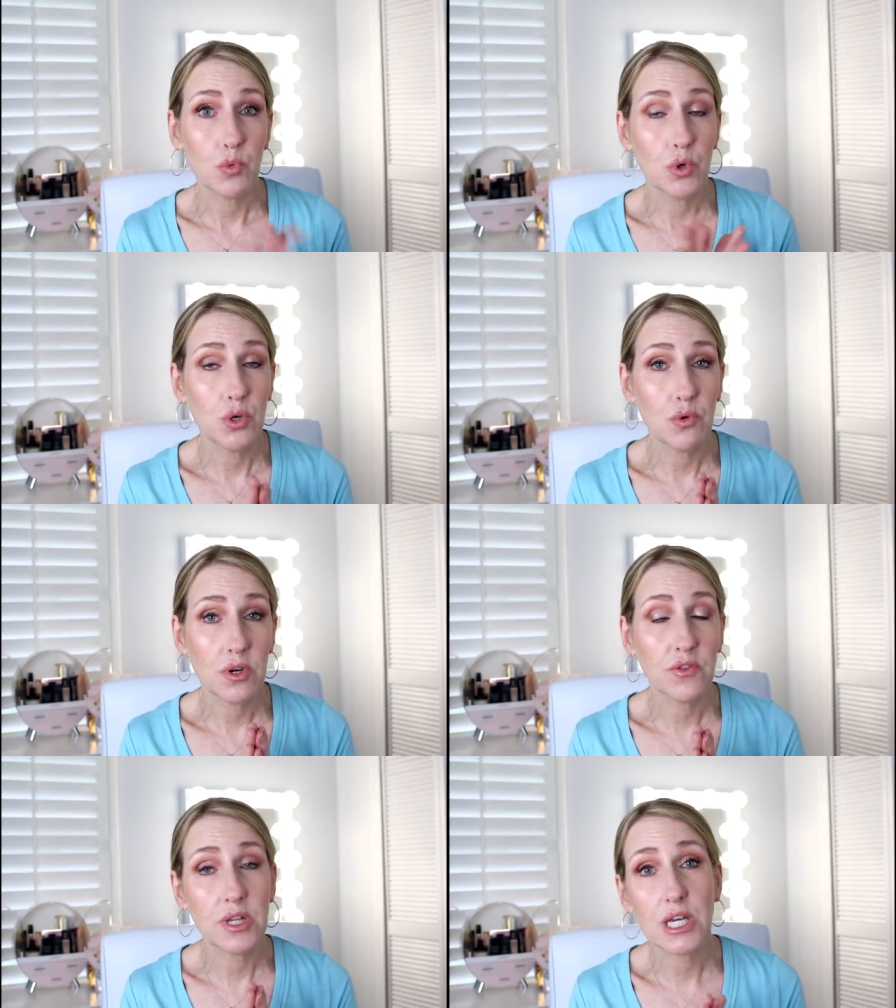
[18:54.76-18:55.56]
were you
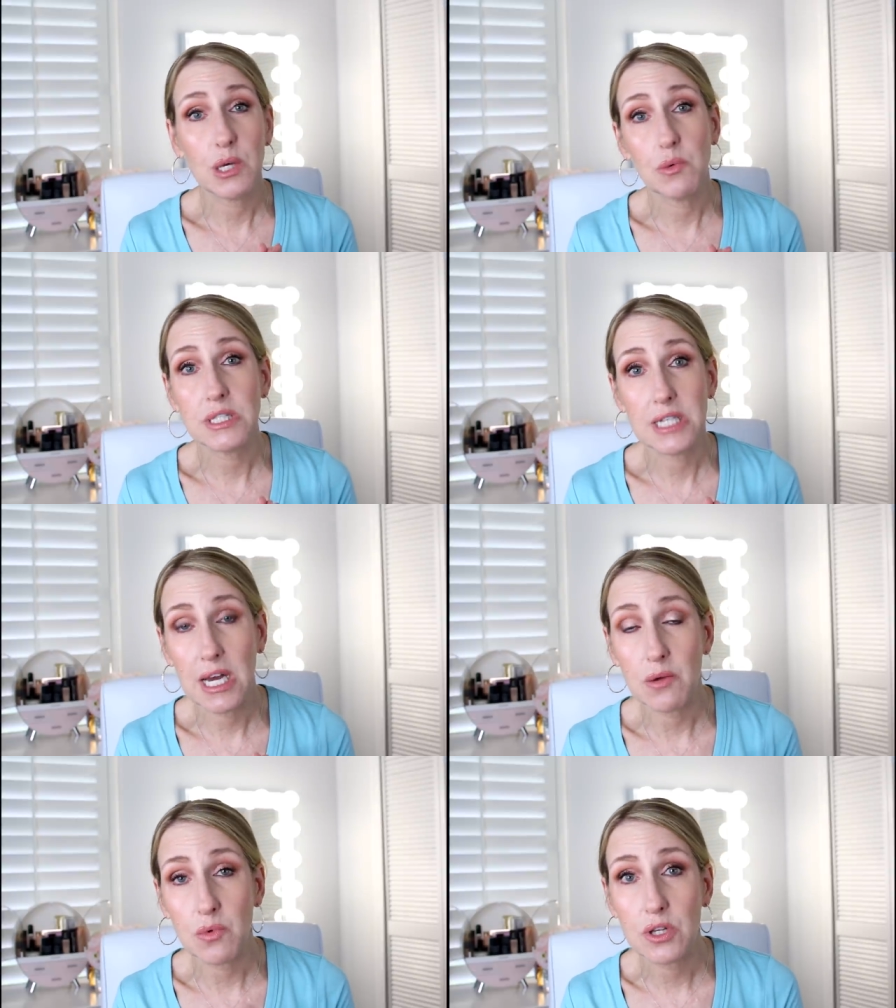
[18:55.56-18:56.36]
one of the lucky ones that
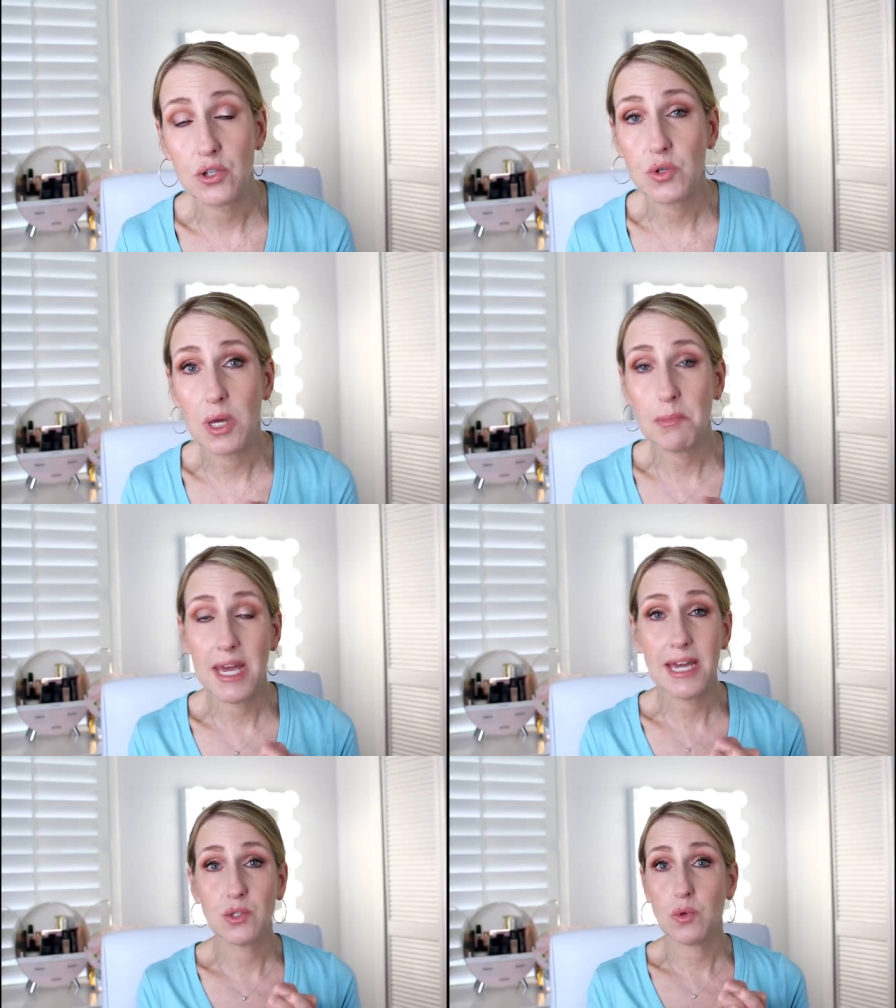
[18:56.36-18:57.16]
got one of the trail
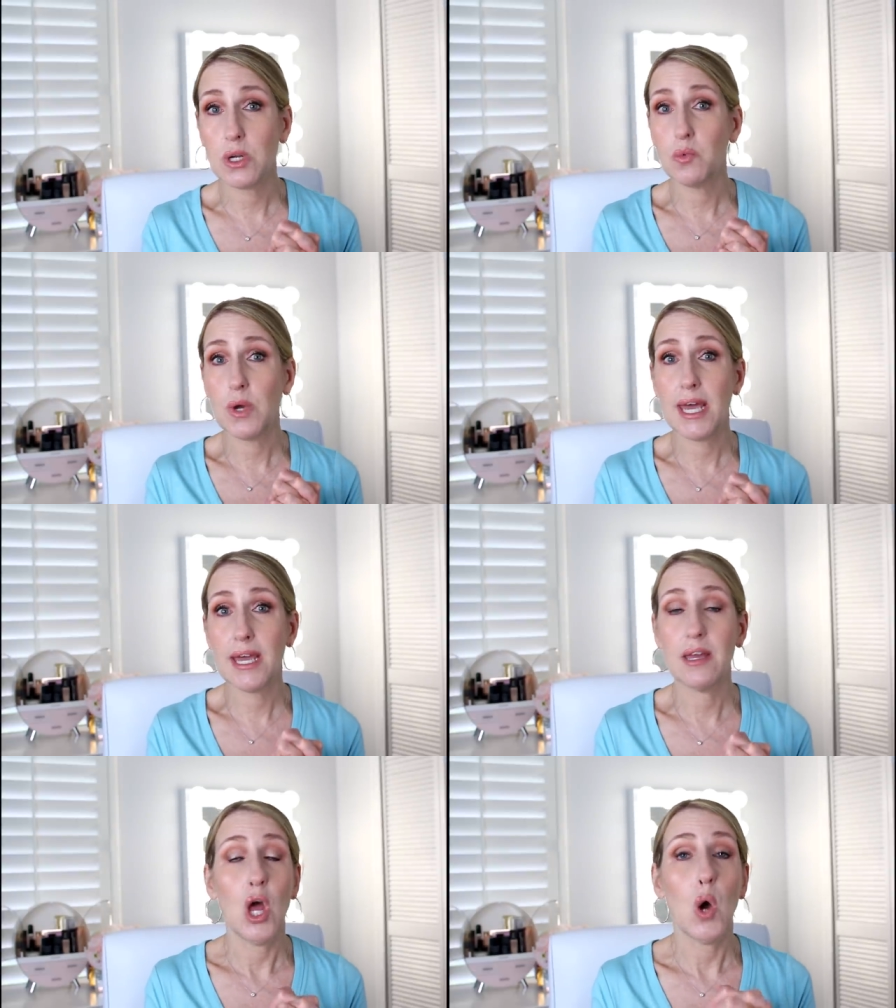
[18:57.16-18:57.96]
bags right
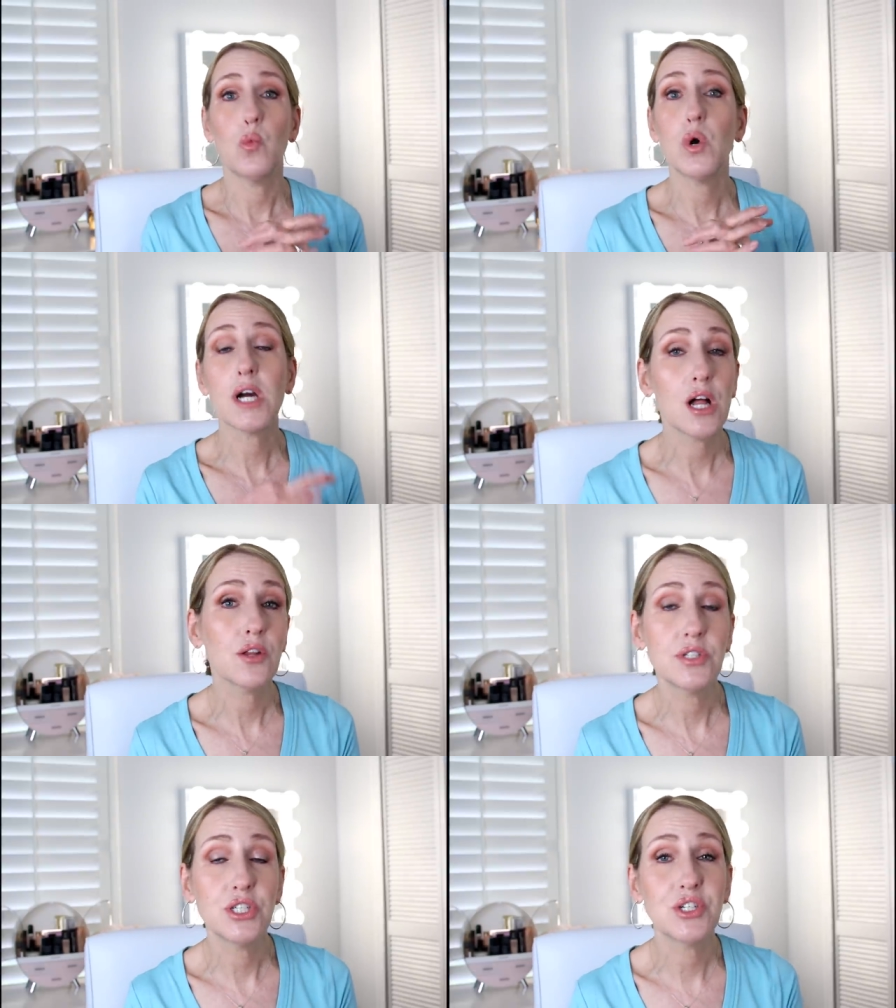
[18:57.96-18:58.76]
away? What
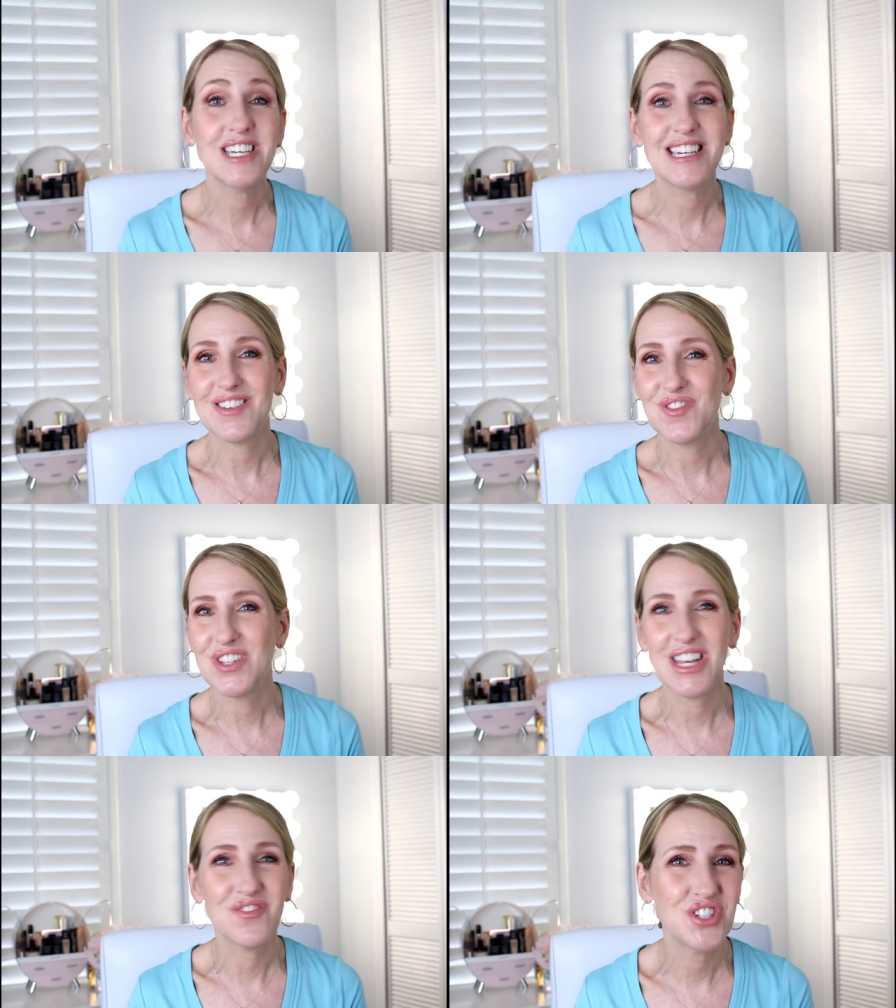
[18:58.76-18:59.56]
color did you get?
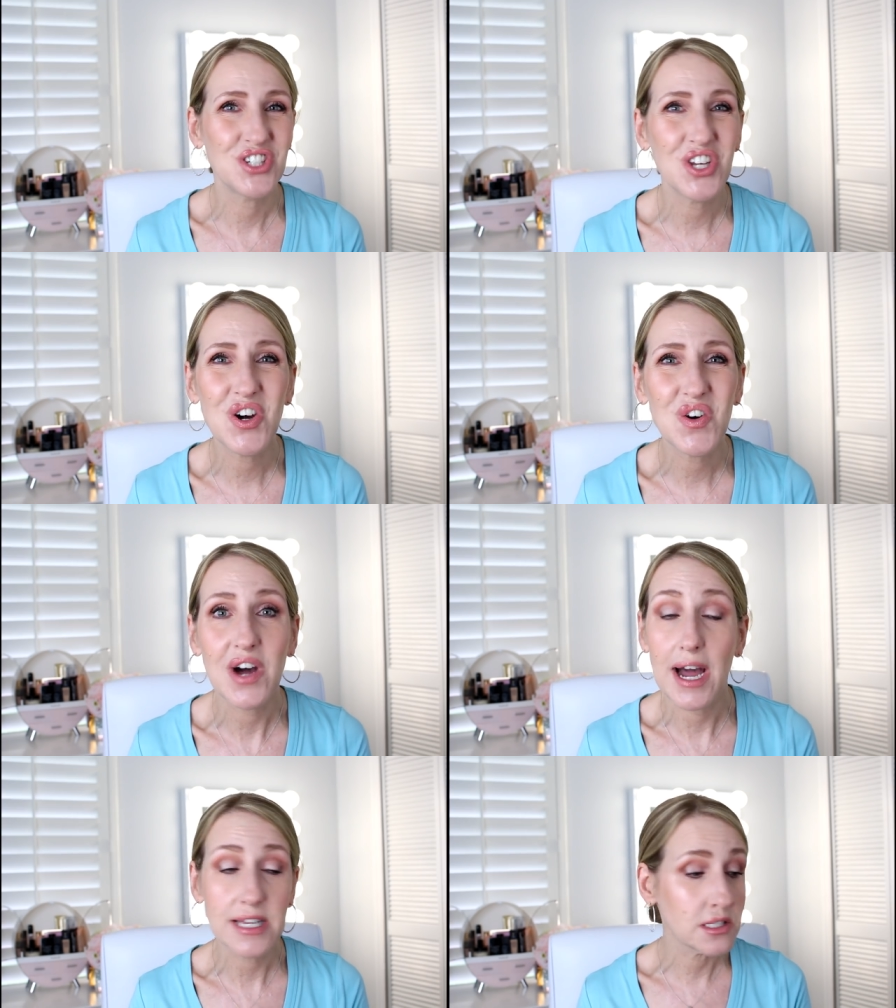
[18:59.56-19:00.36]
Would love to
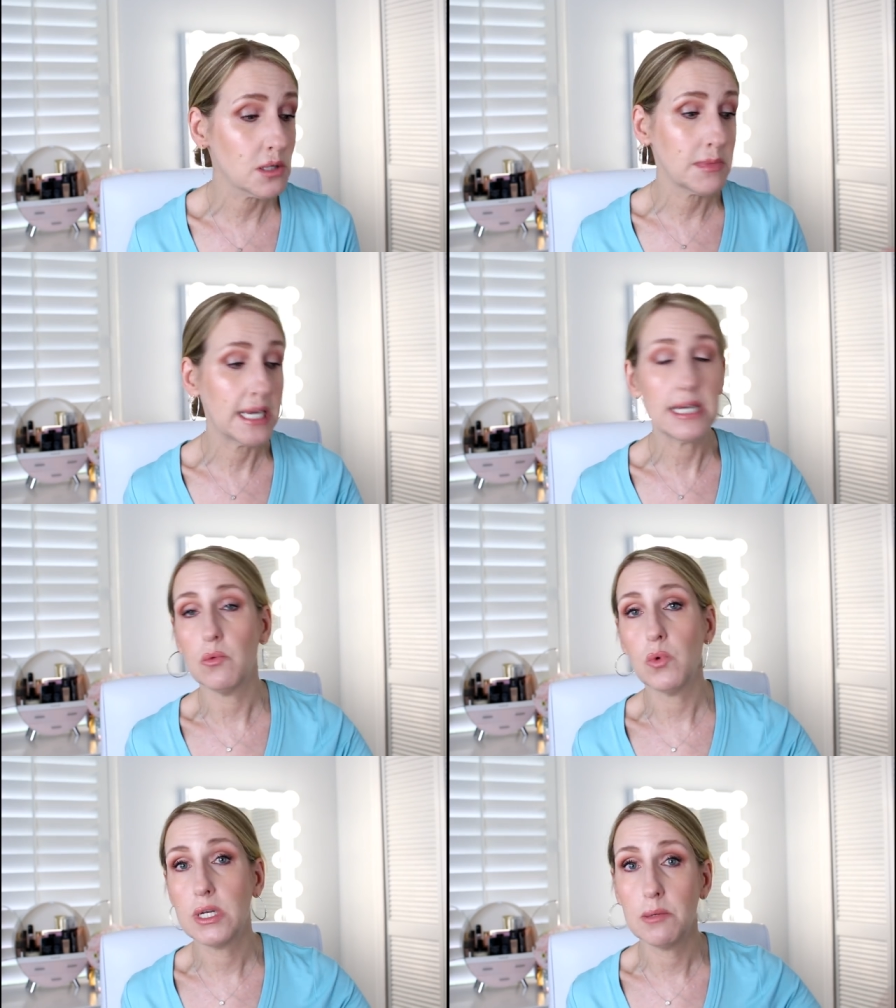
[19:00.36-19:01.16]
know. I still may
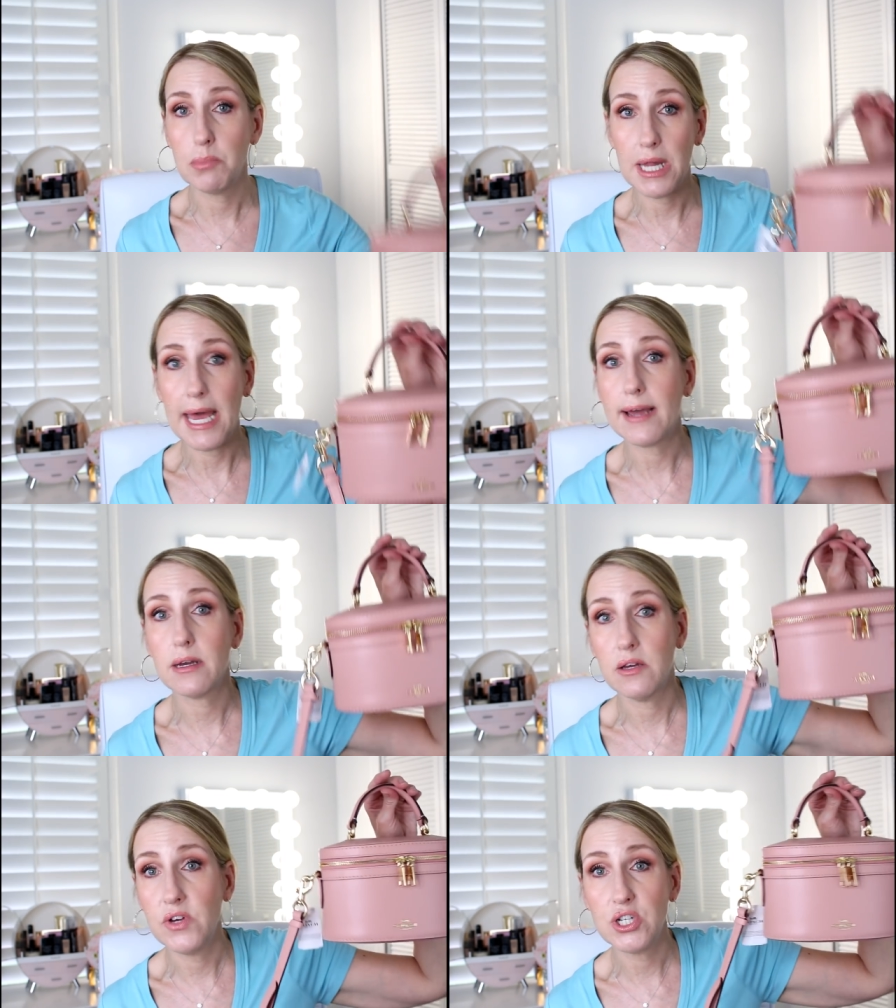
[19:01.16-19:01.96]
get one in
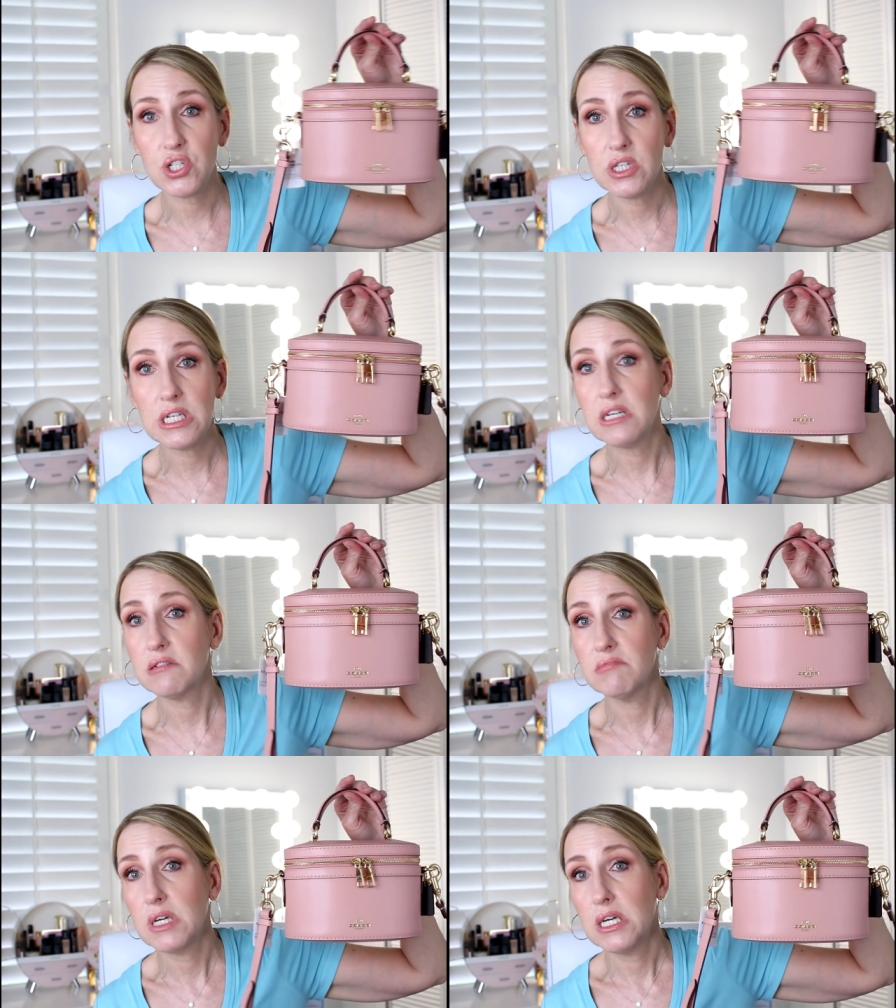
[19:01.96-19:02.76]
black eventually.
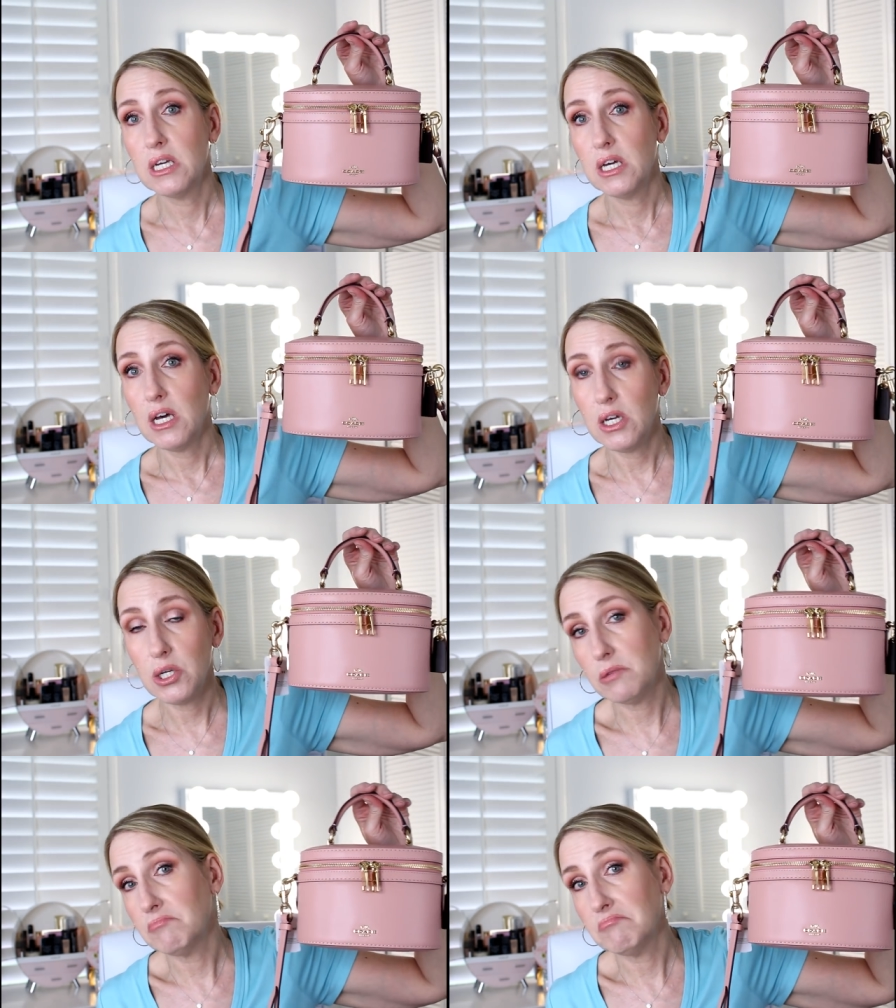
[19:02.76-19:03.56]

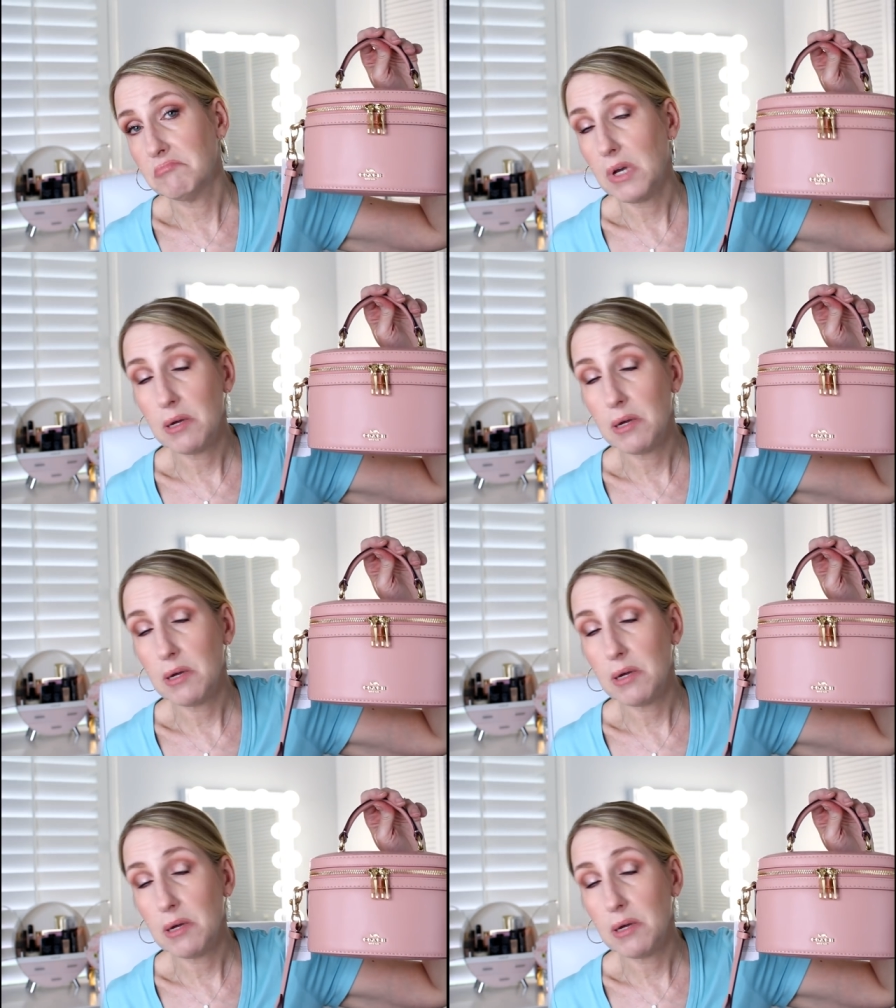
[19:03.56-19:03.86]
Um,